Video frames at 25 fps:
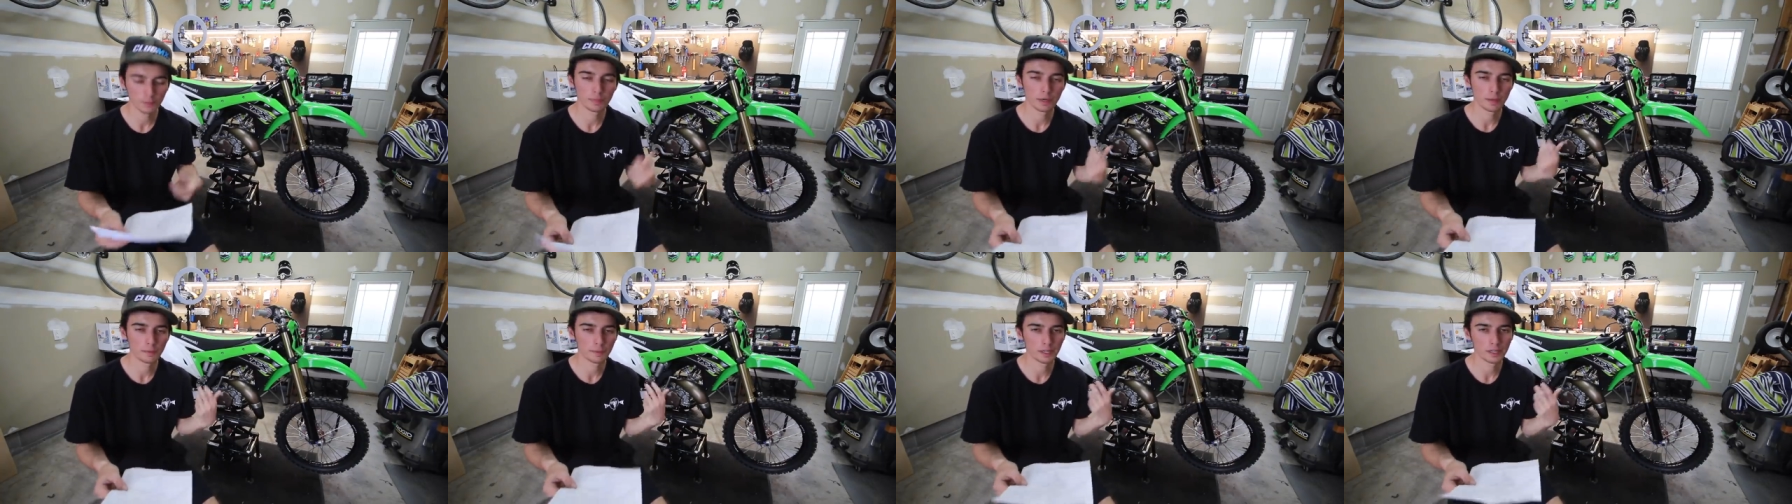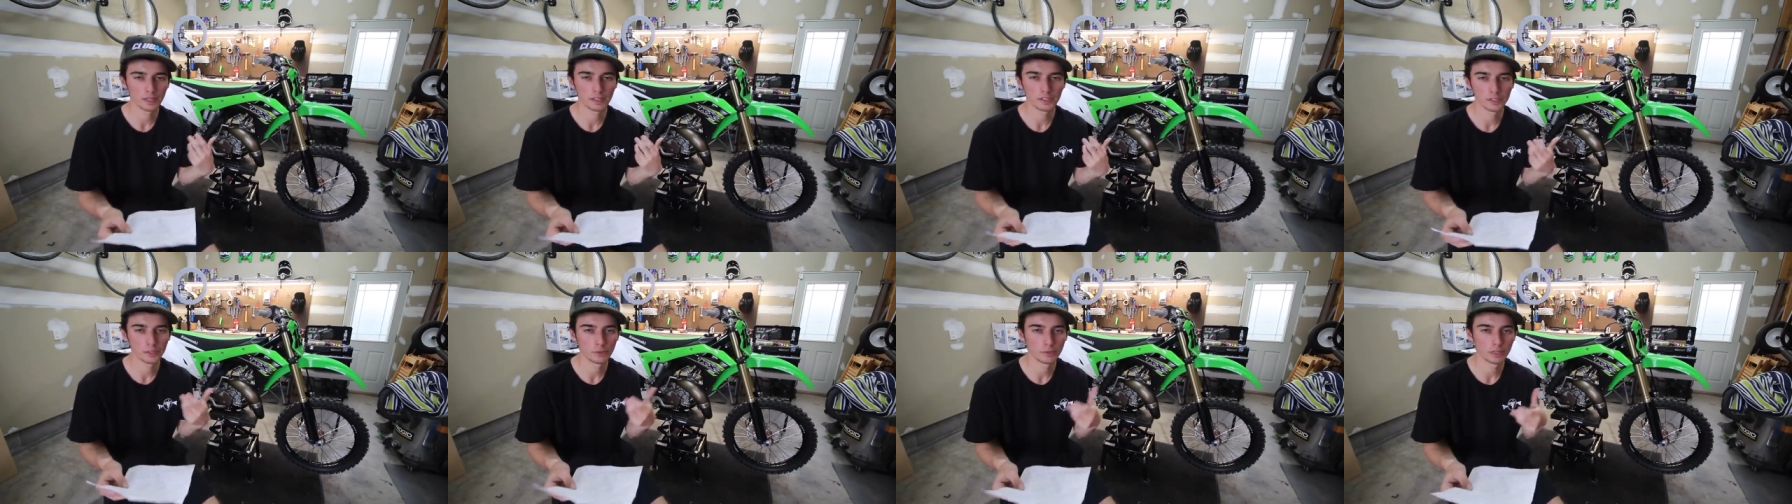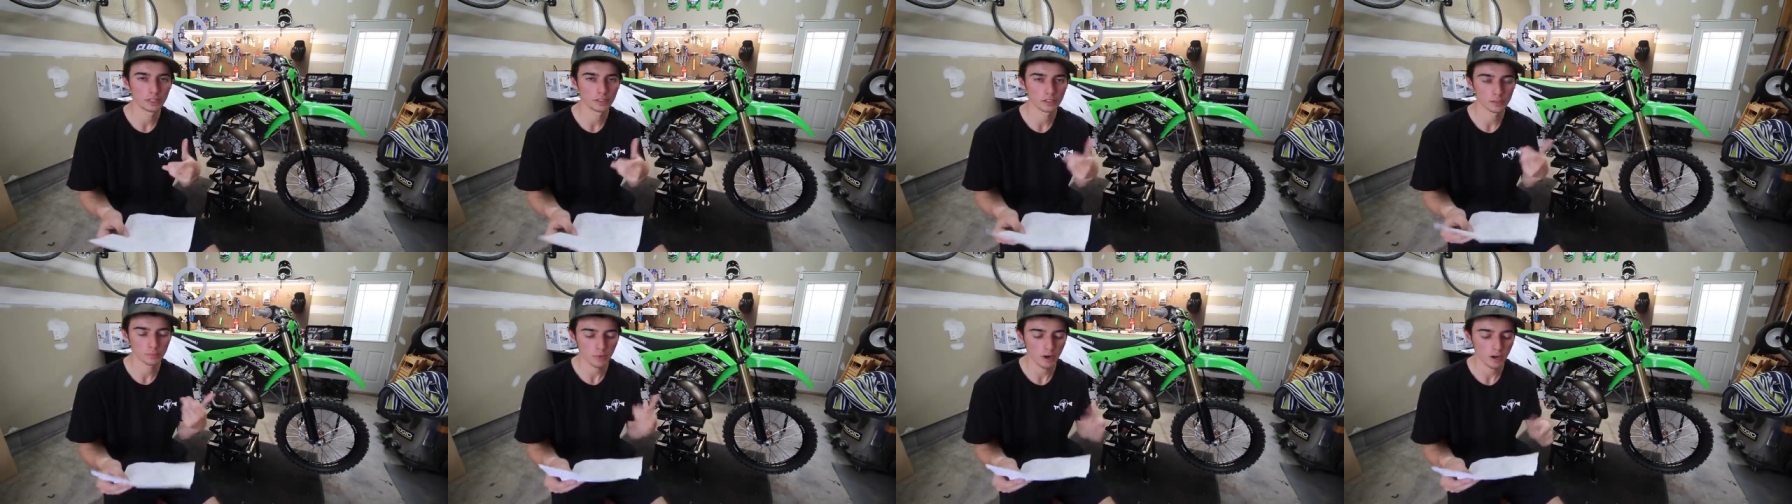I'm probably gonna do
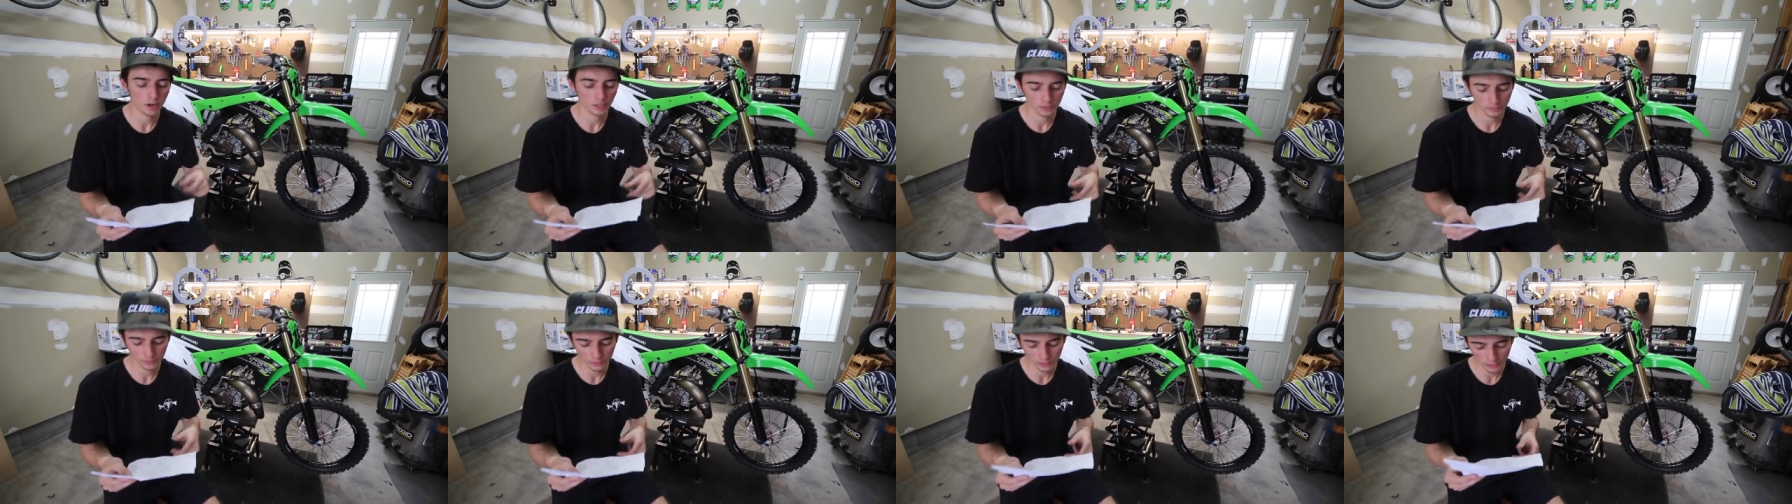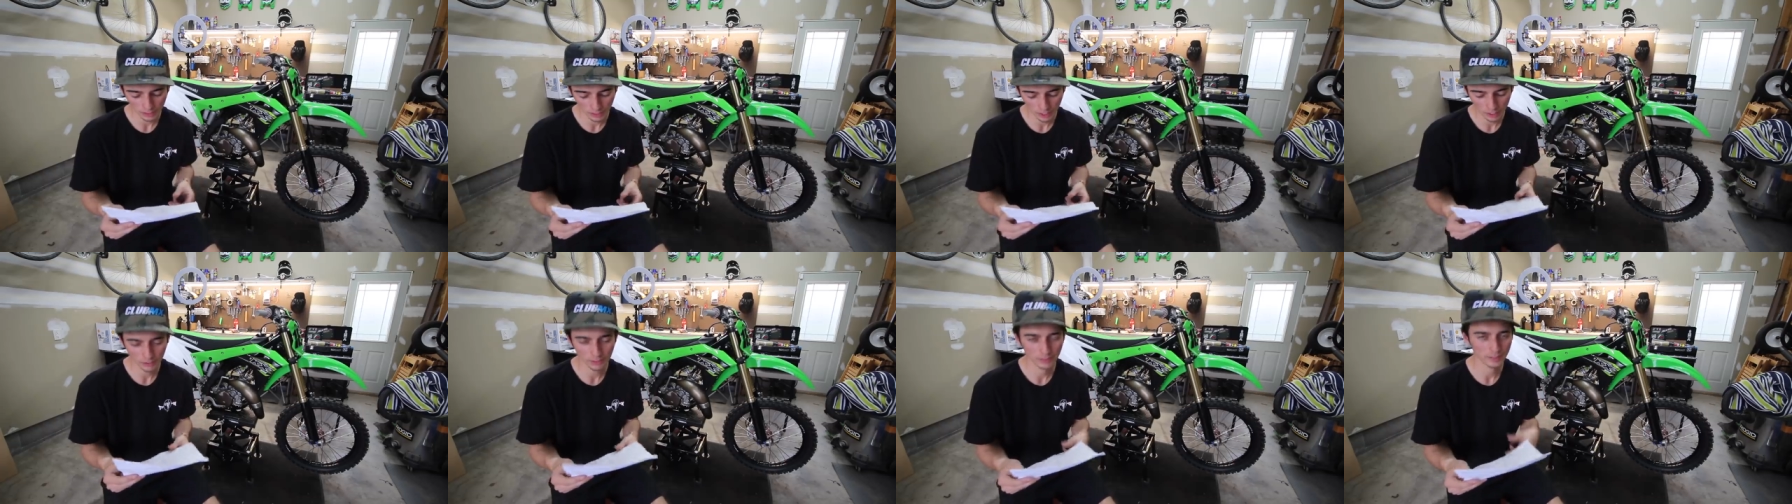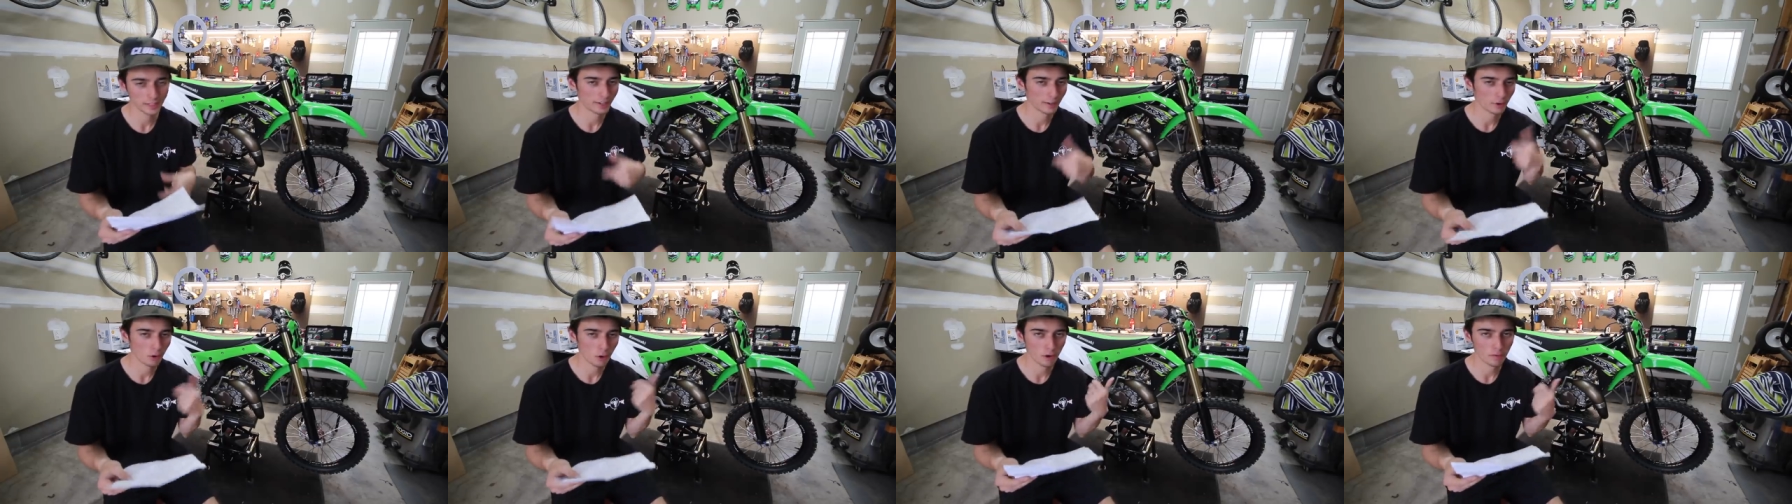it in tomorrow's video
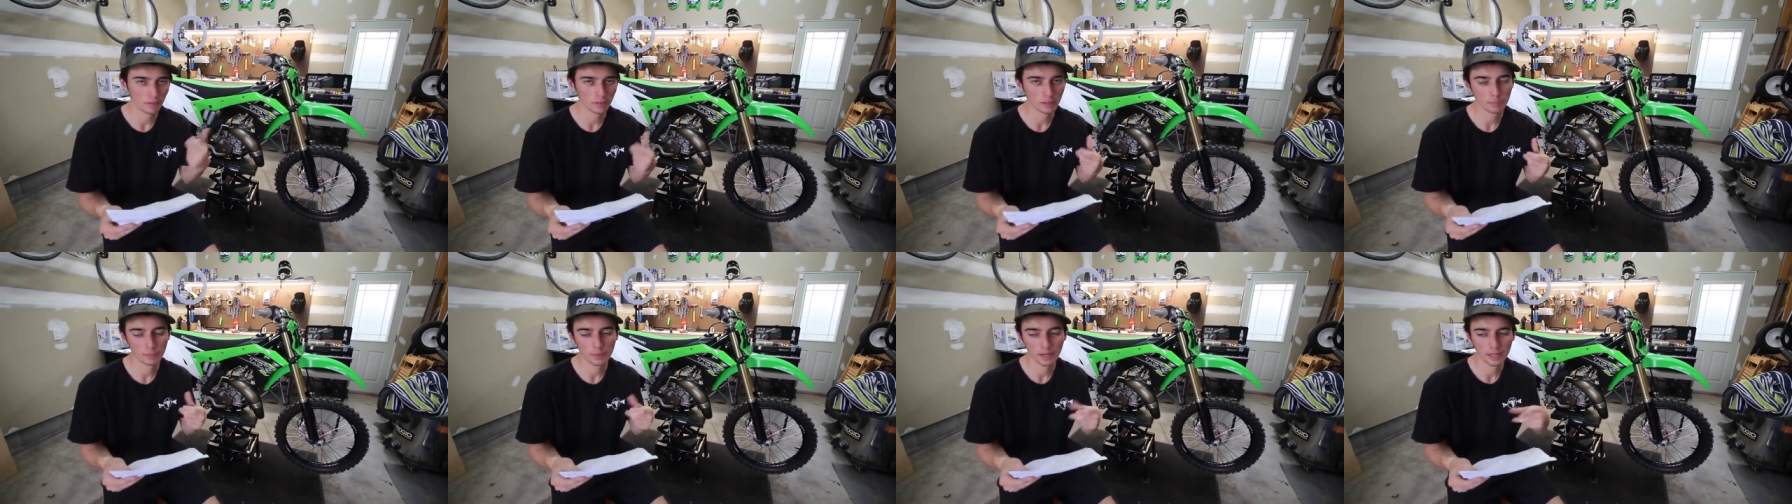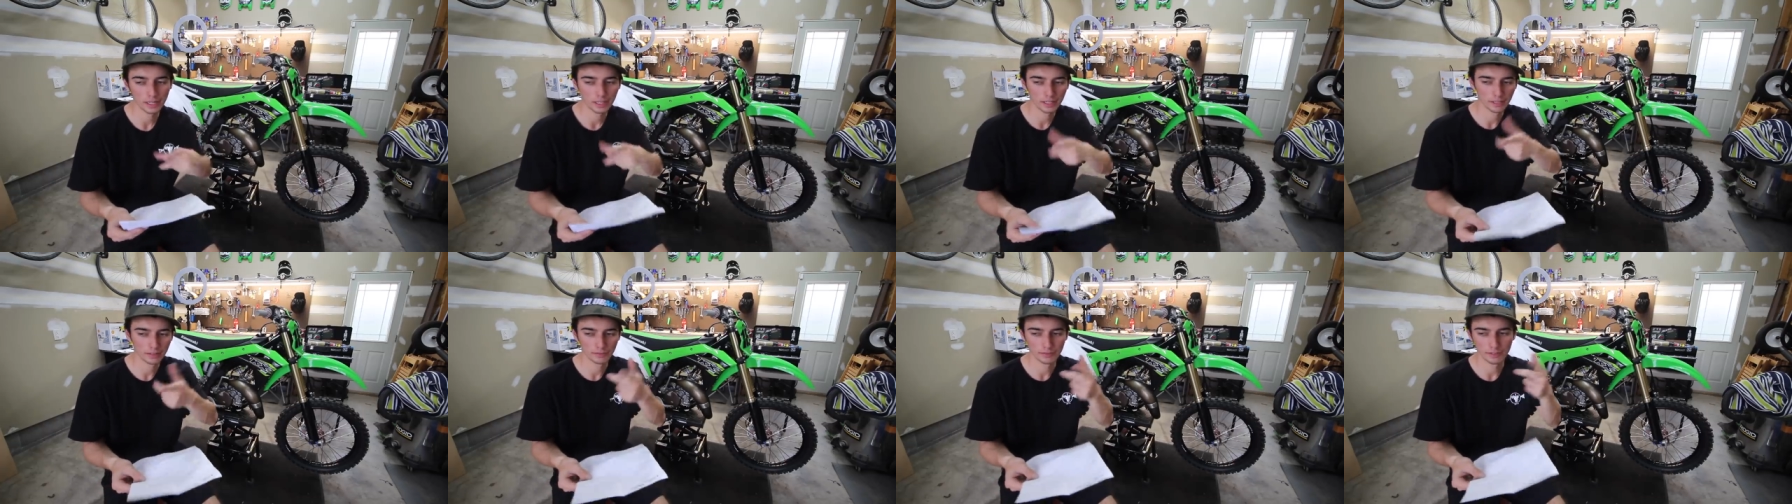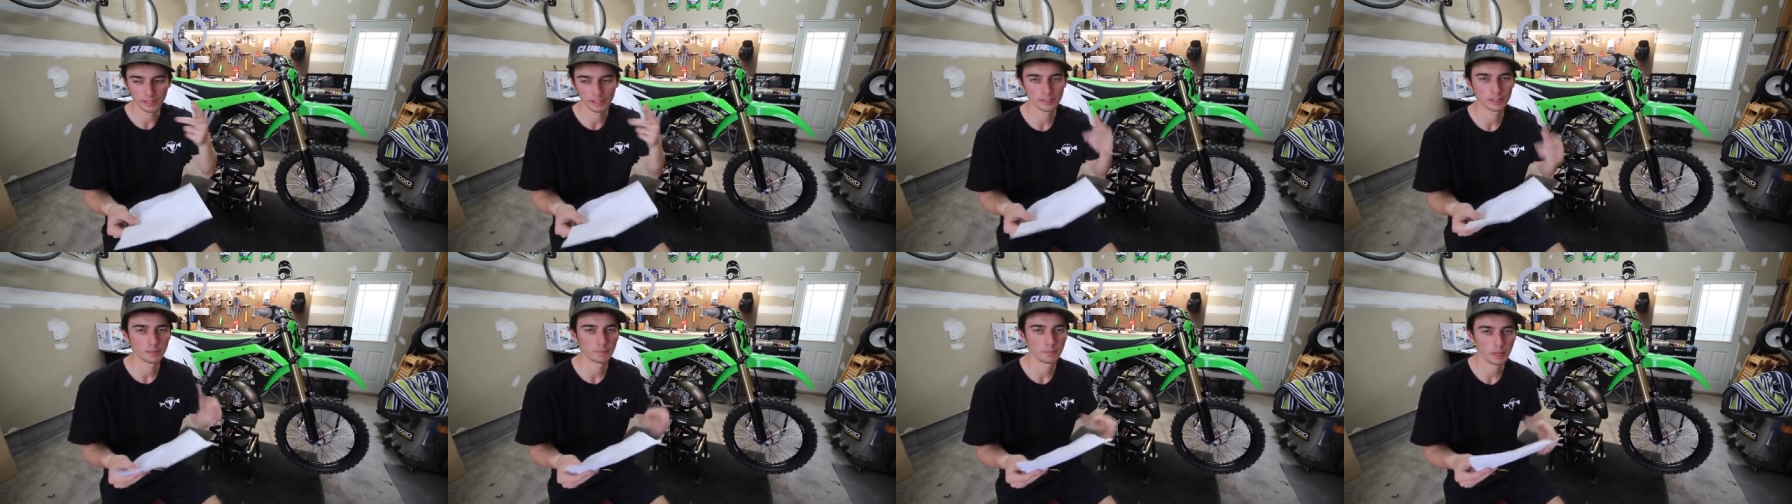as I go over the bike and
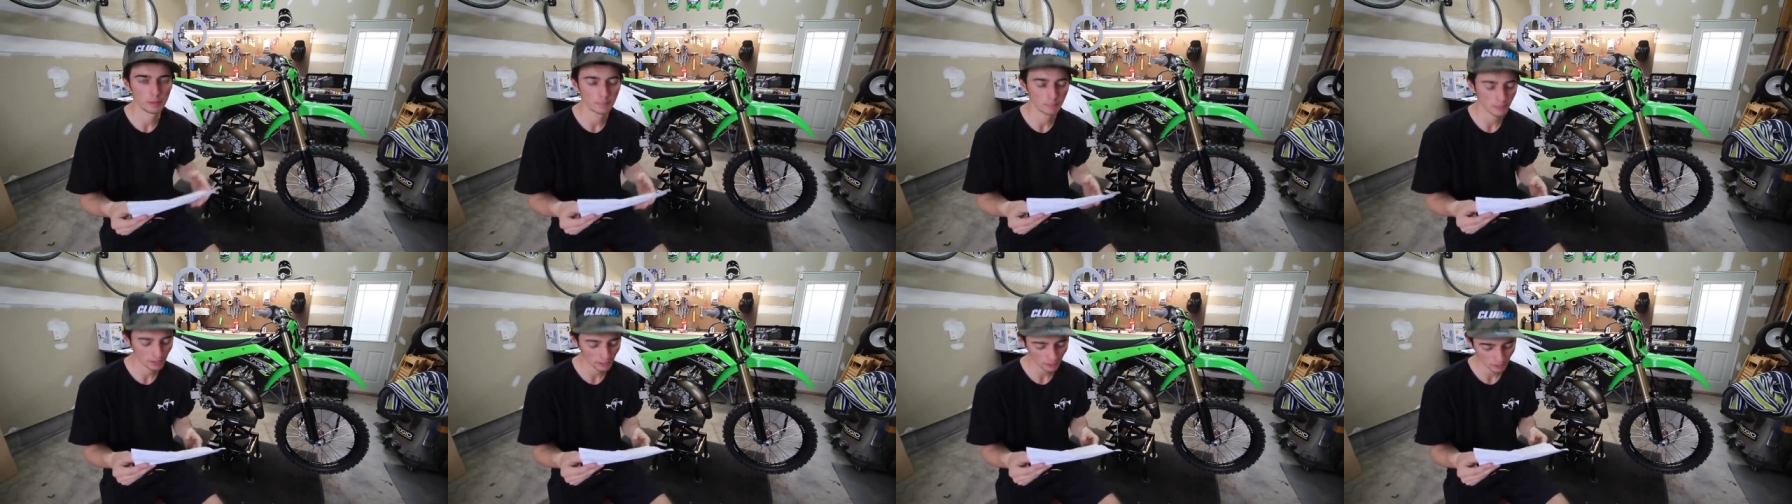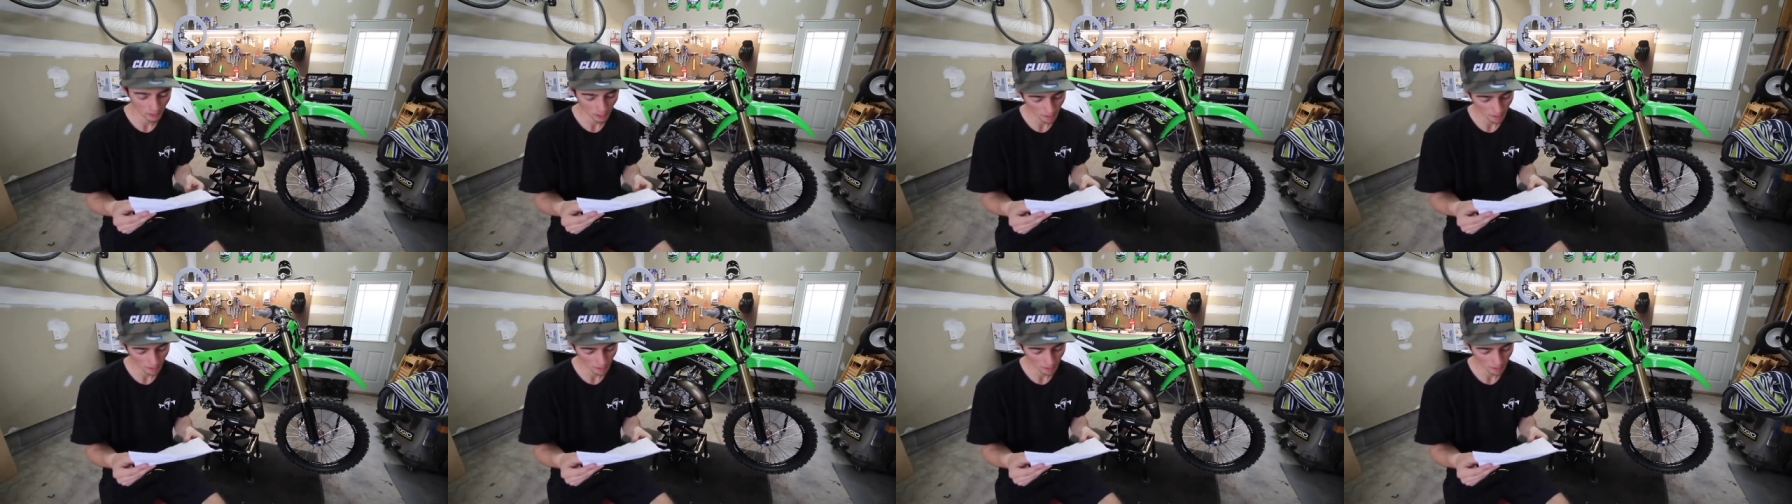fix the pit bike